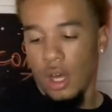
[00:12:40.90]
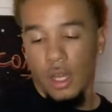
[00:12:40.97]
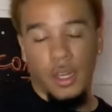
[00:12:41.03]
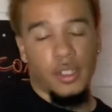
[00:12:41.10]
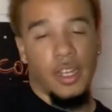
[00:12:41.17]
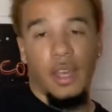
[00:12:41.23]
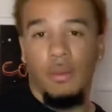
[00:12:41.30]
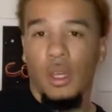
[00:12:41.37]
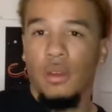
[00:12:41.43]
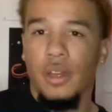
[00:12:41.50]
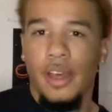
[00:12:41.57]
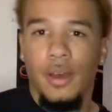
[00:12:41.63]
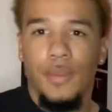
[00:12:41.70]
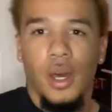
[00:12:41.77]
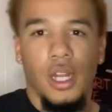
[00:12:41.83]
Same thing with
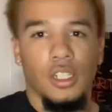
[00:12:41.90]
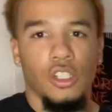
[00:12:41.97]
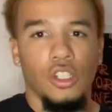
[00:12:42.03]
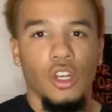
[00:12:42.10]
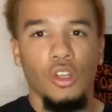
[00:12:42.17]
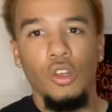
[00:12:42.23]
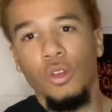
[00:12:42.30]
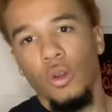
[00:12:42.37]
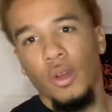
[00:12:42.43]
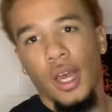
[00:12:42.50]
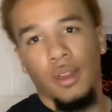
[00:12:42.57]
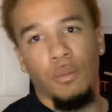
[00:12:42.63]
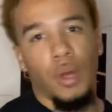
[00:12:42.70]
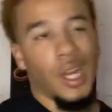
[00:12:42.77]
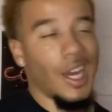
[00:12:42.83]
nail polish. You know, you don't got
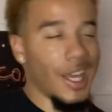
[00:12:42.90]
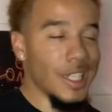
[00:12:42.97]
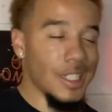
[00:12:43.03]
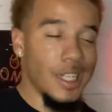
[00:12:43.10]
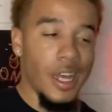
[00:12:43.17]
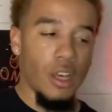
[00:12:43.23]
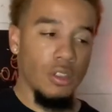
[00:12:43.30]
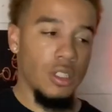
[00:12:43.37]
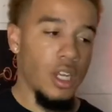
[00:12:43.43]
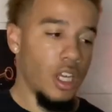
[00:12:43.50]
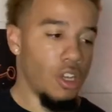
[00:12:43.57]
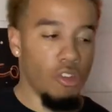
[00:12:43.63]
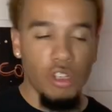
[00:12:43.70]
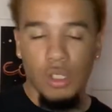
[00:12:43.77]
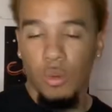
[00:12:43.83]
the money to get your nails done.
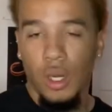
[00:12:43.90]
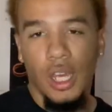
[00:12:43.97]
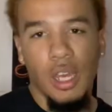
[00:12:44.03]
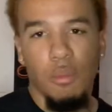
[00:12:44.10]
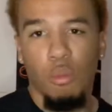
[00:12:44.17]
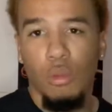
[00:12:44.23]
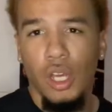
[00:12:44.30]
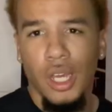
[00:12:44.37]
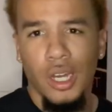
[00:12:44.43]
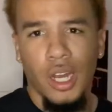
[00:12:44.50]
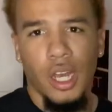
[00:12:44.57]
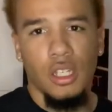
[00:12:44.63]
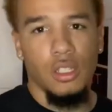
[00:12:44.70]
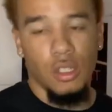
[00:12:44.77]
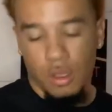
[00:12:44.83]
You just want to keep them looking
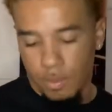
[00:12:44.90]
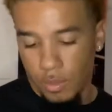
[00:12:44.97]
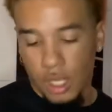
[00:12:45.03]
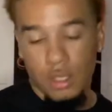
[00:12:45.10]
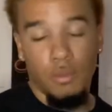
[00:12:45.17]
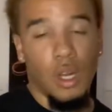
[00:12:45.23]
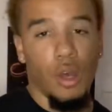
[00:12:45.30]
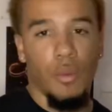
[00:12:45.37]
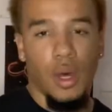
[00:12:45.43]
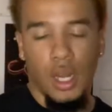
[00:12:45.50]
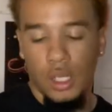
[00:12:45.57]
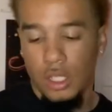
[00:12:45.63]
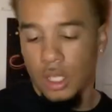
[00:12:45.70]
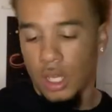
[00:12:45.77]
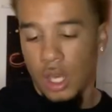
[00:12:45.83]
nice. Get some nail
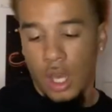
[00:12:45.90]
polish.